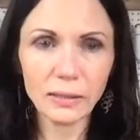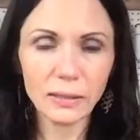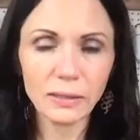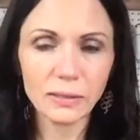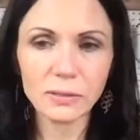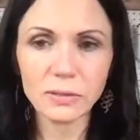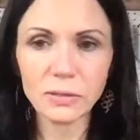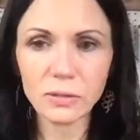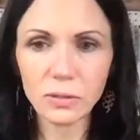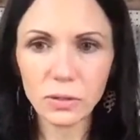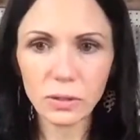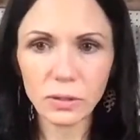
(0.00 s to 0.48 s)

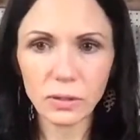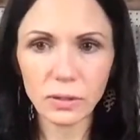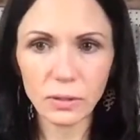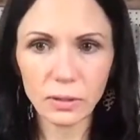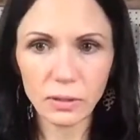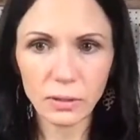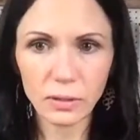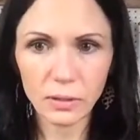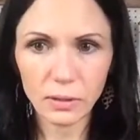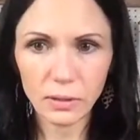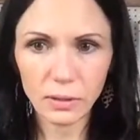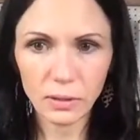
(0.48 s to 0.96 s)
Let's look.
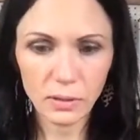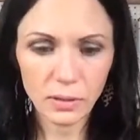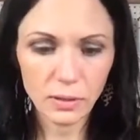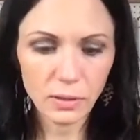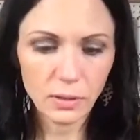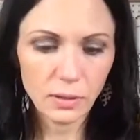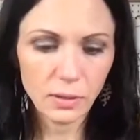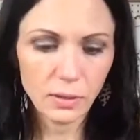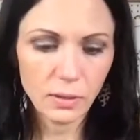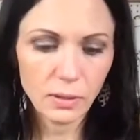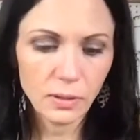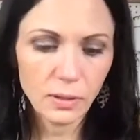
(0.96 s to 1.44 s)

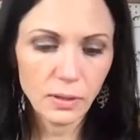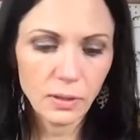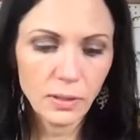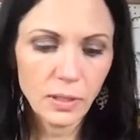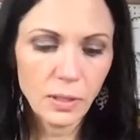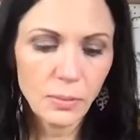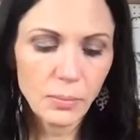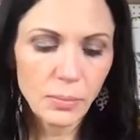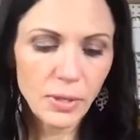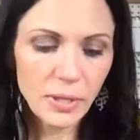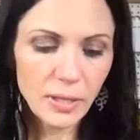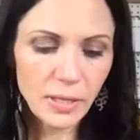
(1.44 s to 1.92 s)

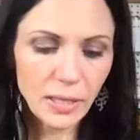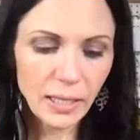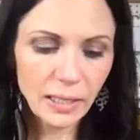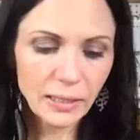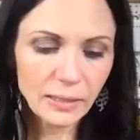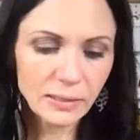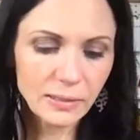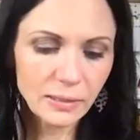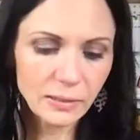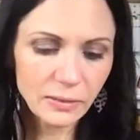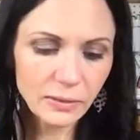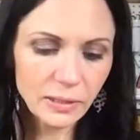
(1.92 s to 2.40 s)
But like,
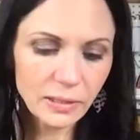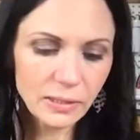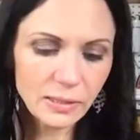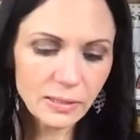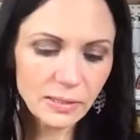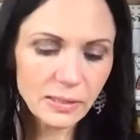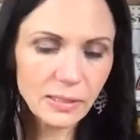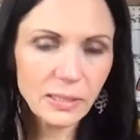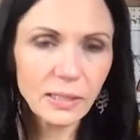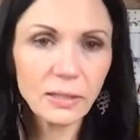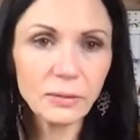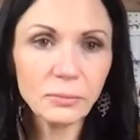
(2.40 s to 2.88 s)

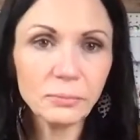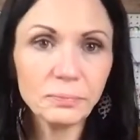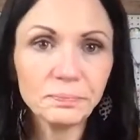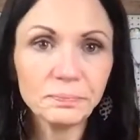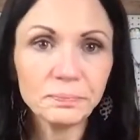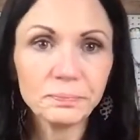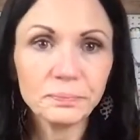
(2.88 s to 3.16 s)
seriously,